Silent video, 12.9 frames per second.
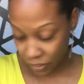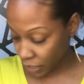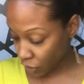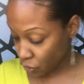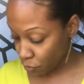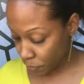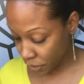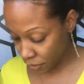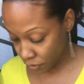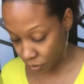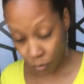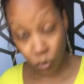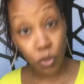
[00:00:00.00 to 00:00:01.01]
That's too many.
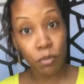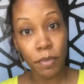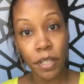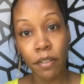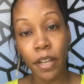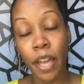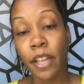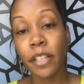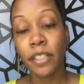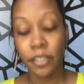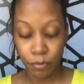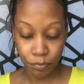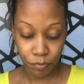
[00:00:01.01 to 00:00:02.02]
That was too many. Okay.
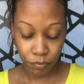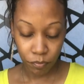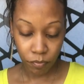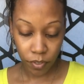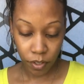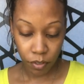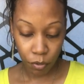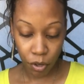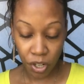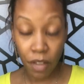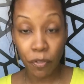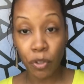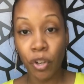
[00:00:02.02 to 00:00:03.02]
We
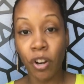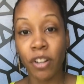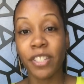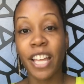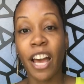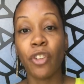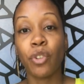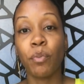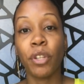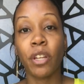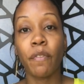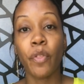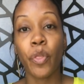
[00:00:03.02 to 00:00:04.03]
already have 3 cards down, so we're
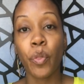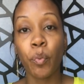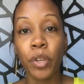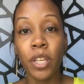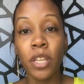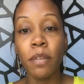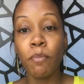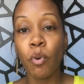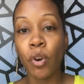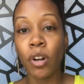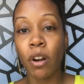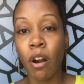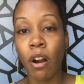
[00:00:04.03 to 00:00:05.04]
looking for 3
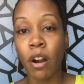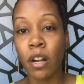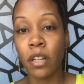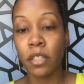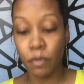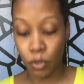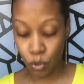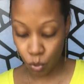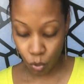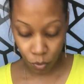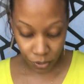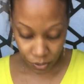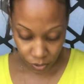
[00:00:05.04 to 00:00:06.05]
more cards for
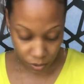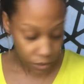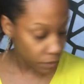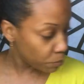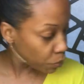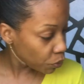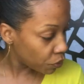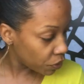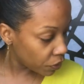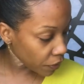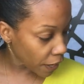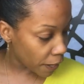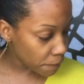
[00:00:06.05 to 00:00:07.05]
Taurus the
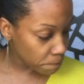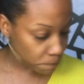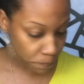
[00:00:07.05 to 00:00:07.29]
Bull. Okay.